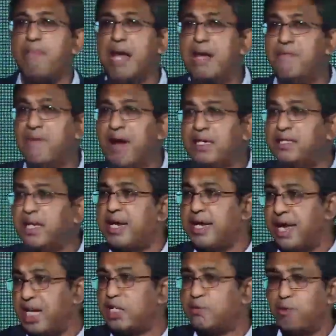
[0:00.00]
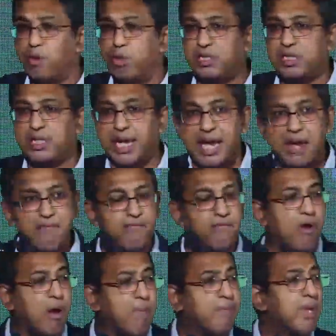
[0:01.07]
manufacturing exports came
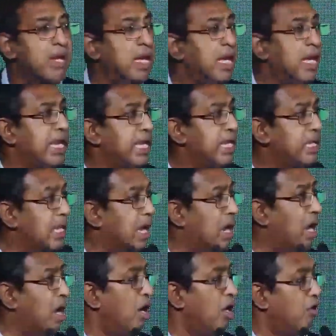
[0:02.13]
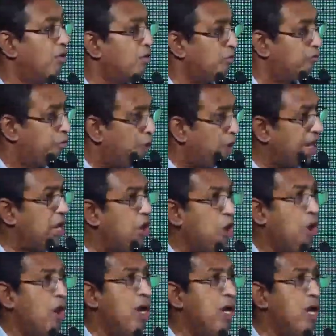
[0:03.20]
from either
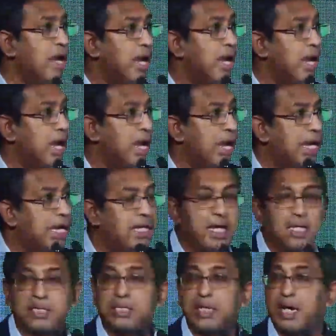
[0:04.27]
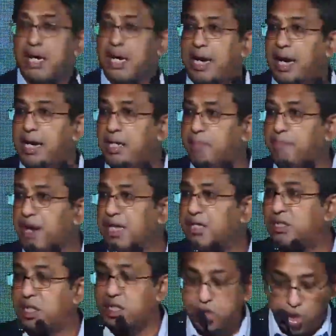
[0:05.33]
foreign-owned industrial
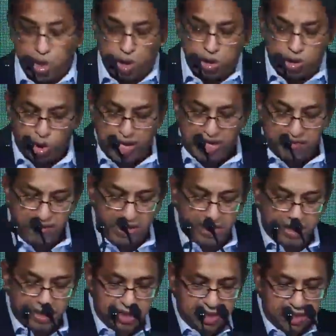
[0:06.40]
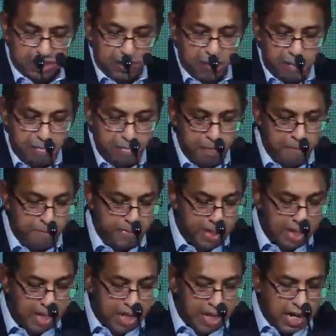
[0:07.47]
enterprises or joint ventures.
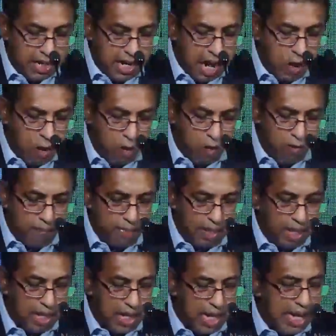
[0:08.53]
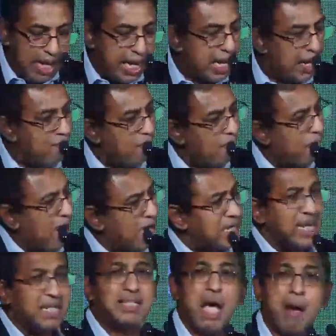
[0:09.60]
Now, what
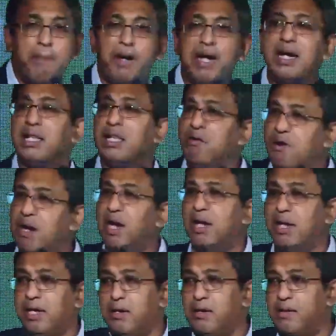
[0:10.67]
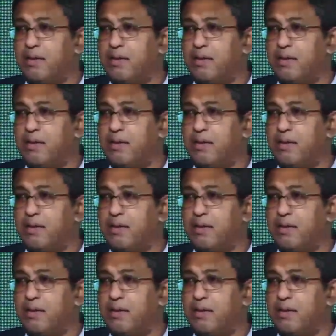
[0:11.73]
has happened in the world?